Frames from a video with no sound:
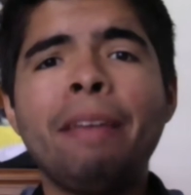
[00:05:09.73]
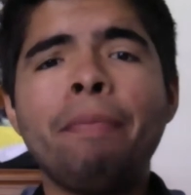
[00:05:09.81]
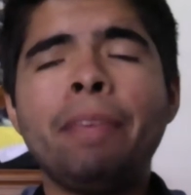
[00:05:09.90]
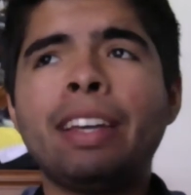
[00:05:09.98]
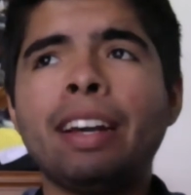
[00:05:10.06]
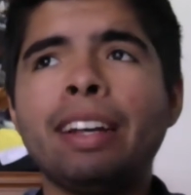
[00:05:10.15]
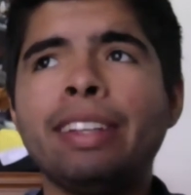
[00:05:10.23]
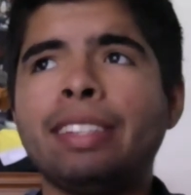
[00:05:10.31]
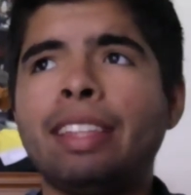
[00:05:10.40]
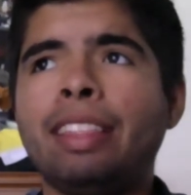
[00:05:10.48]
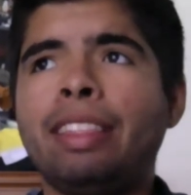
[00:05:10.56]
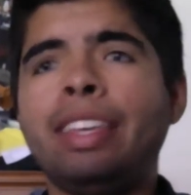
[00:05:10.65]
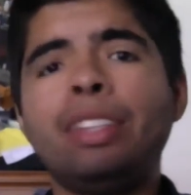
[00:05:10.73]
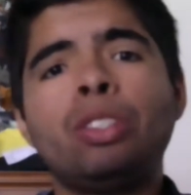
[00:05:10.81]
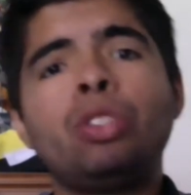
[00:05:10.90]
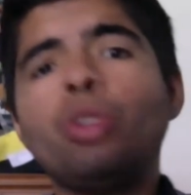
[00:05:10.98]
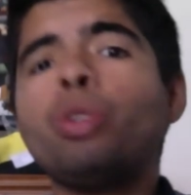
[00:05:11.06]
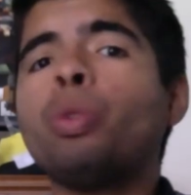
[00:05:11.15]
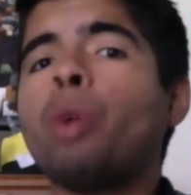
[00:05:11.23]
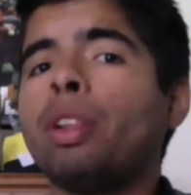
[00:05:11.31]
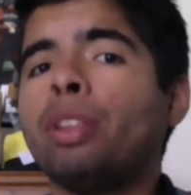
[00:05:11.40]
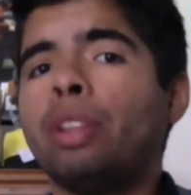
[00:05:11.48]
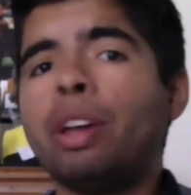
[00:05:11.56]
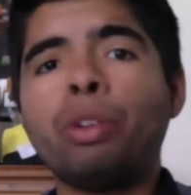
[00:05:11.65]
Because these two
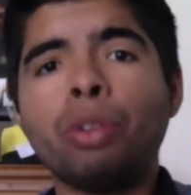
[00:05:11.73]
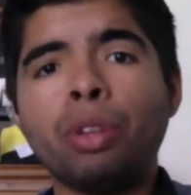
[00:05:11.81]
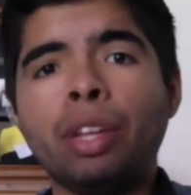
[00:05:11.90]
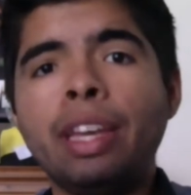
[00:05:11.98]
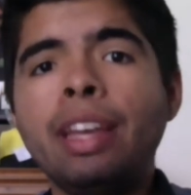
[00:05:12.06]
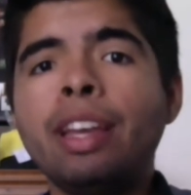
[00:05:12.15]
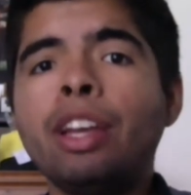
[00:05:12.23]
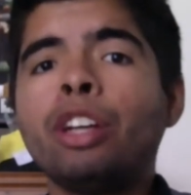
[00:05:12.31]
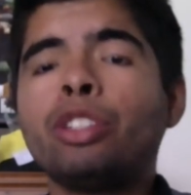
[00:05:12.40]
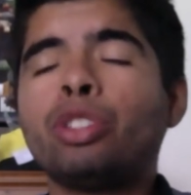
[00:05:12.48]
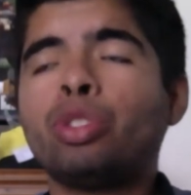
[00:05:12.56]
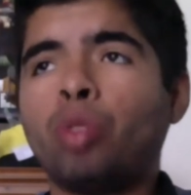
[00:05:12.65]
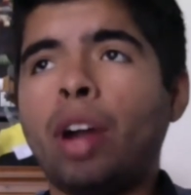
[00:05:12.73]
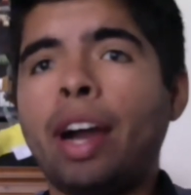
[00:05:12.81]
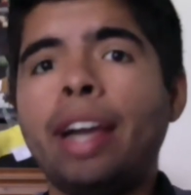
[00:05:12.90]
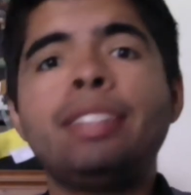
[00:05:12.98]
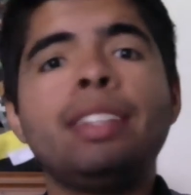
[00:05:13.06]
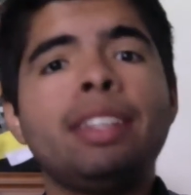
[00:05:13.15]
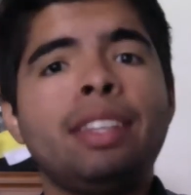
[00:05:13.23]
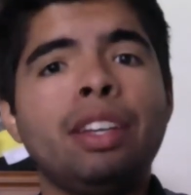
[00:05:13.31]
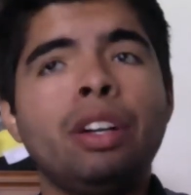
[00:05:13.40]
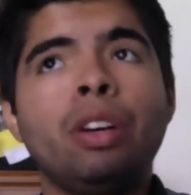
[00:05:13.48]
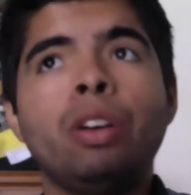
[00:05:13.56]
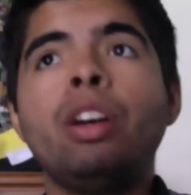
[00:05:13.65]
literally try to
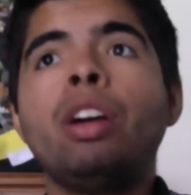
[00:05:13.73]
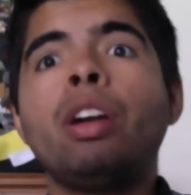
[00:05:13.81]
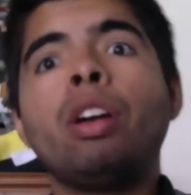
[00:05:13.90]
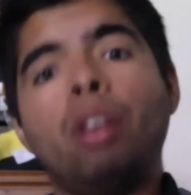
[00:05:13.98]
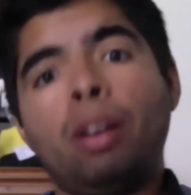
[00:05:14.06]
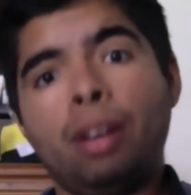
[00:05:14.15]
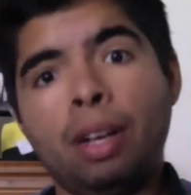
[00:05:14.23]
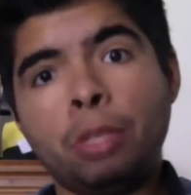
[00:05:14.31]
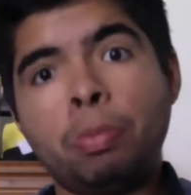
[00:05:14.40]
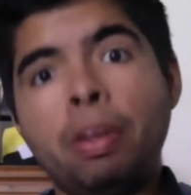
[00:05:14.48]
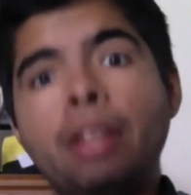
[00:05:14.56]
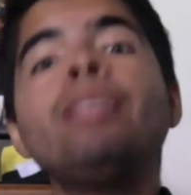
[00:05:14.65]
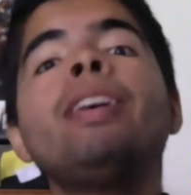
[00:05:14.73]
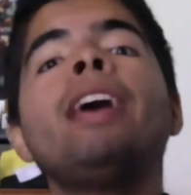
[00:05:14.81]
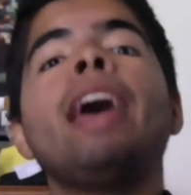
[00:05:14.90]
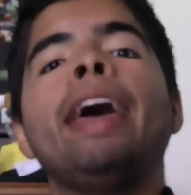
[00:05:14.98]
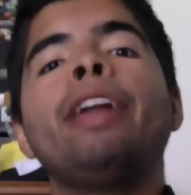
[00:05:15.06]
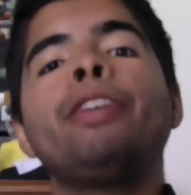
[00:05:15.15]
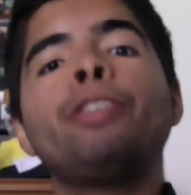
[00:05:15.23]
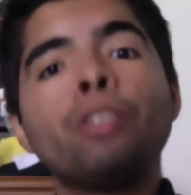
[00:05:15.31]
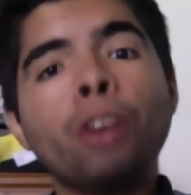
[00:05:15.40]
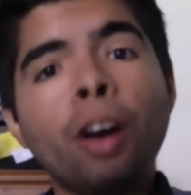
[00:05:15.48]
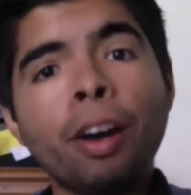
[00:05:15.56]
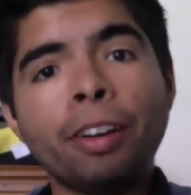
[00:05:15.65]
kill her husband and her
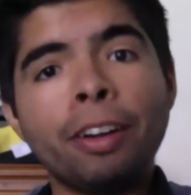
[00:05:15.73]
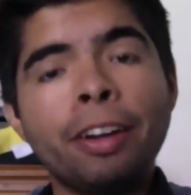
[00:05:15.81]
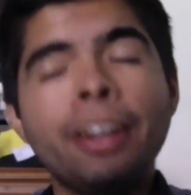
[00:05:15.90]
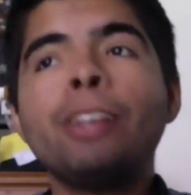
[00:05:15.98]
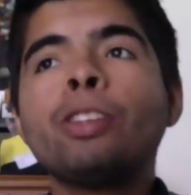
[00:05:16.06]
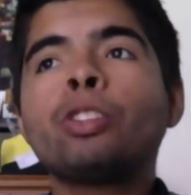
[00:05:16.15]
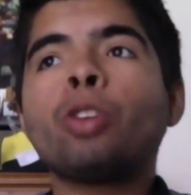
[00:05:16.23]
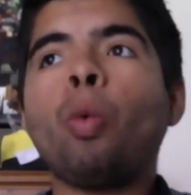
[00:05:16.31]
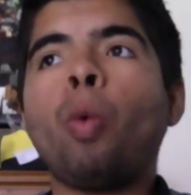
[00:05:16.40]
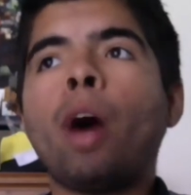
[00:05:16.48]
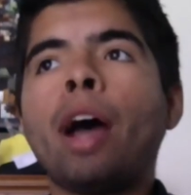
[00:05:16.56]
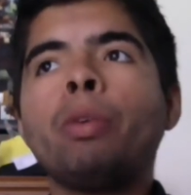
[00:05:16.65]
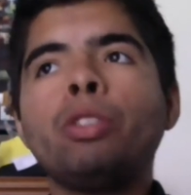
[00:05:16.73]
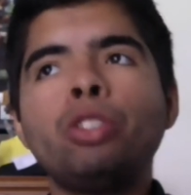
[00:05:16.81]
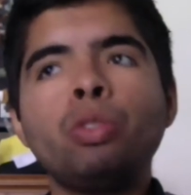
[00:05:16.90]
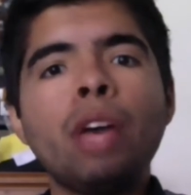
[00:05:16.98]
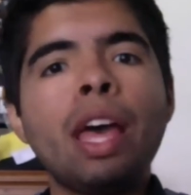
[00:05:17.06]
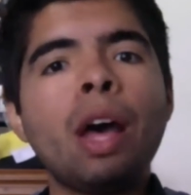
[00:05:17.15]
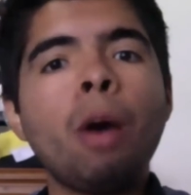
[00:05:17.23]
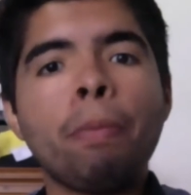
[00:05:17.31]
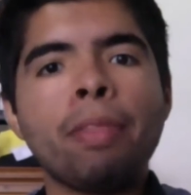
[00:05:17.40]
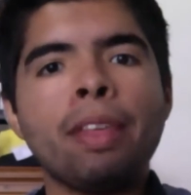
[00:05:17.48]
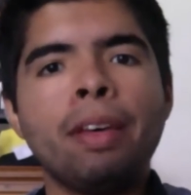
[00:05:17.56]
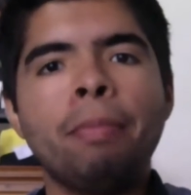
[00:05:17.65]
daughter. So why would you help
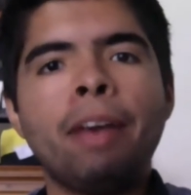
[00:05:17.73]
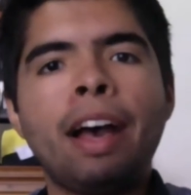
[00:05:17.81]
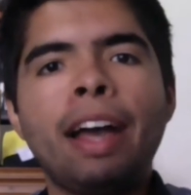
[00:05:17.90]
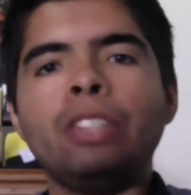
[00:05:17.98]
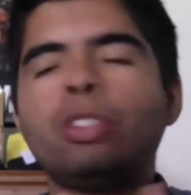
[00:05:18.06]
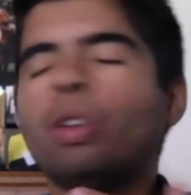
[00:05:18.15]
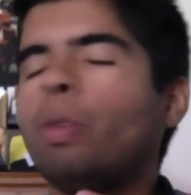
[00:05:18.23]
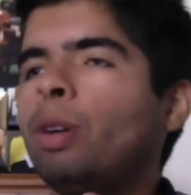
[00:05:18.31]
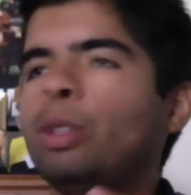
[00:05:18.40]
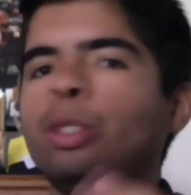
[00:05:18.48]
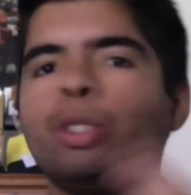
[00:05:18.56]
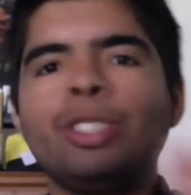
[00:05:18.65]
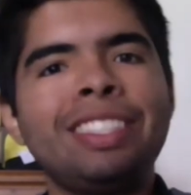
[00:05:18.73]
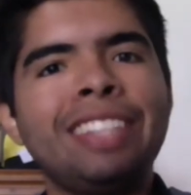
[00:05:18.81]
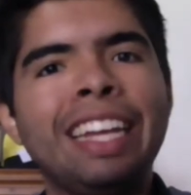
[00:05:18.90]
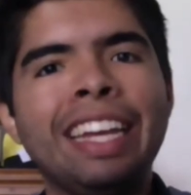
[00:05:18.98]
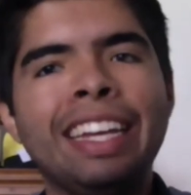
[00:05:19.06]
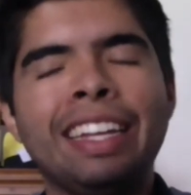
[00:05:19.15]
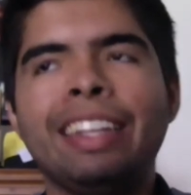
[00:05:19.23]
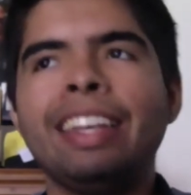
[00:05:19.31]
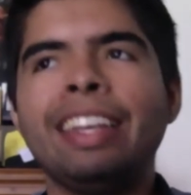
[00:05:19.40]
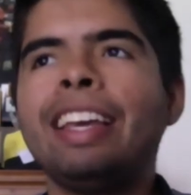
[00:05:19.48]
them? I don't understand.